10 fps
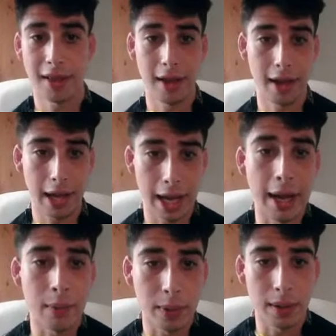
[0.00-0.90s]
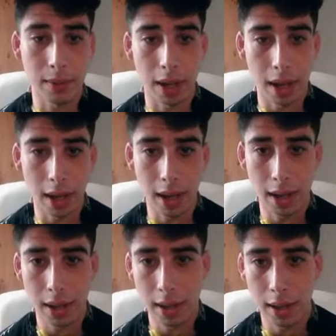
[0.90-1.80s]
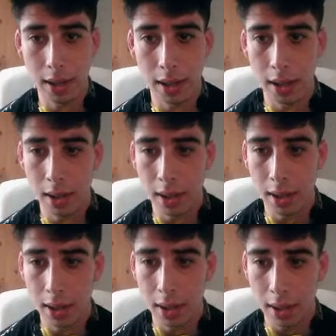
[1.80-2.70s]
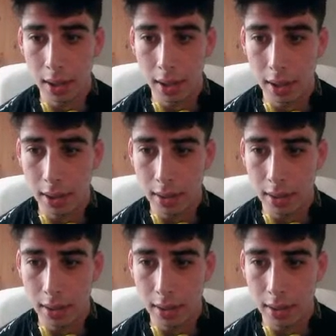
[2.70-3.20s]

I mean, superheroes are in. Like, to be fair,